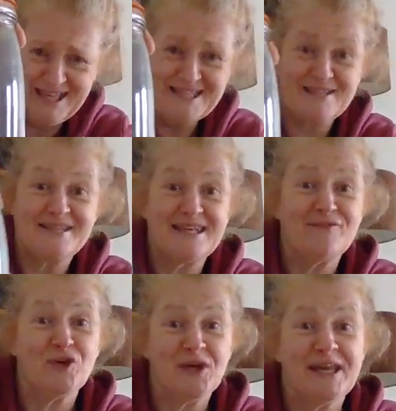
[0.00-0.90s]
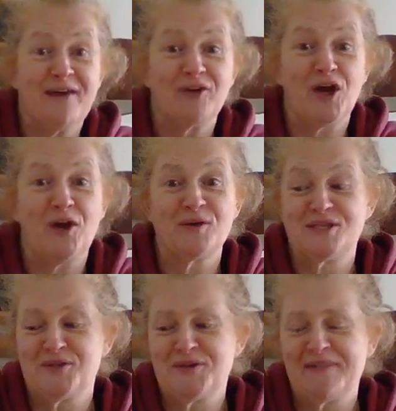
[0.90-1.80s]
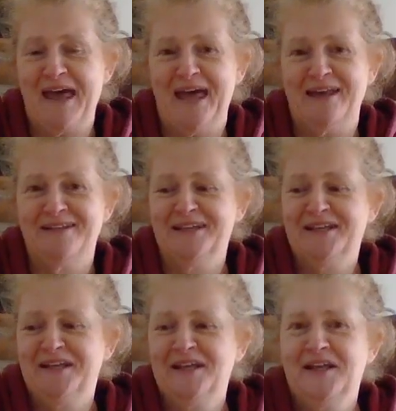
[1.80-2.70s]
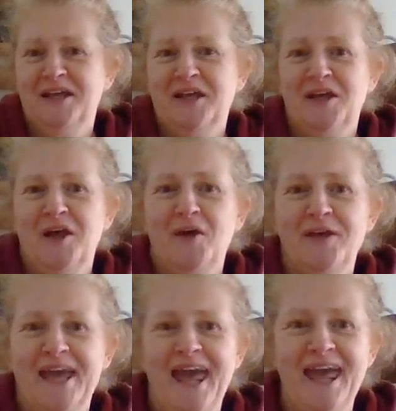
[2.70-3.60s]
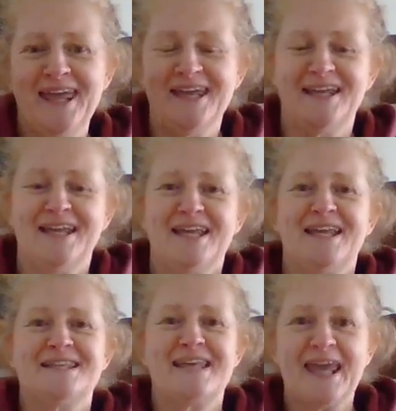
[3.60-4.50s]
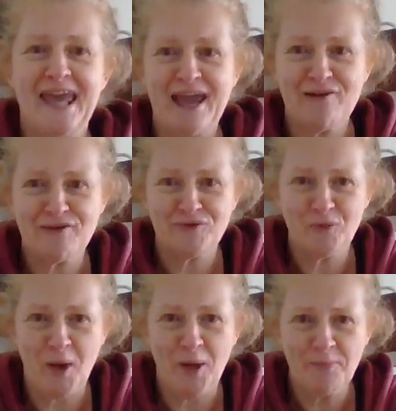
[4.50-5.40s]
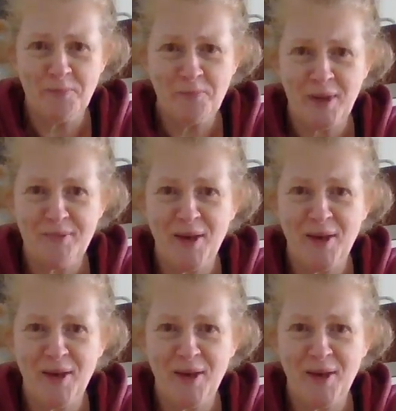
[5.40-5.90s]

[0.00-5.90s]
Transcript: So see if you can have a go at doing that. Okay, take care everyone. Bye